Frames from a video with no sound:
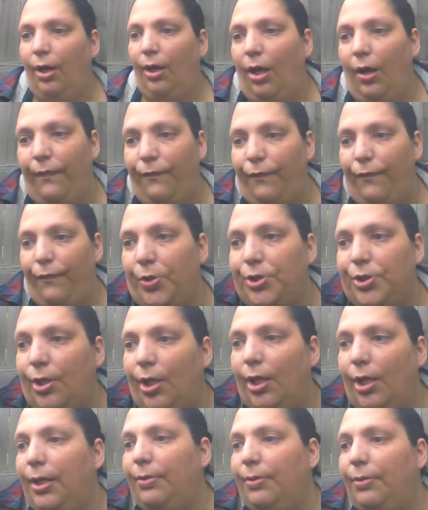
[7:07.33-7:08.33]

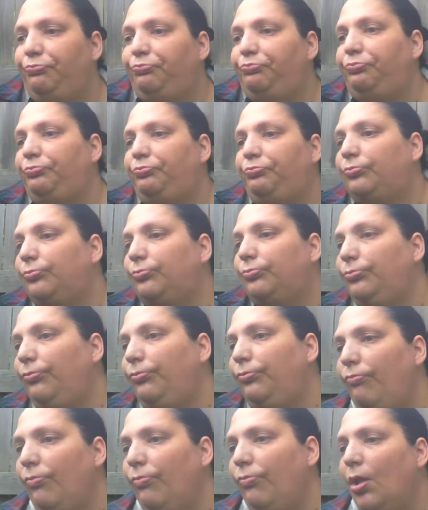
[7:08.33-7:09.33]
unfortunately.
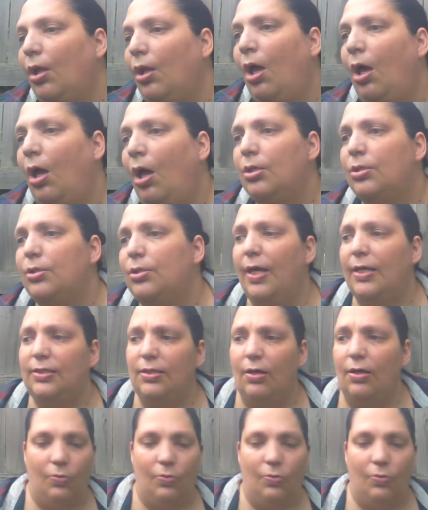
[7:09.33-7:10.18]
So that's all the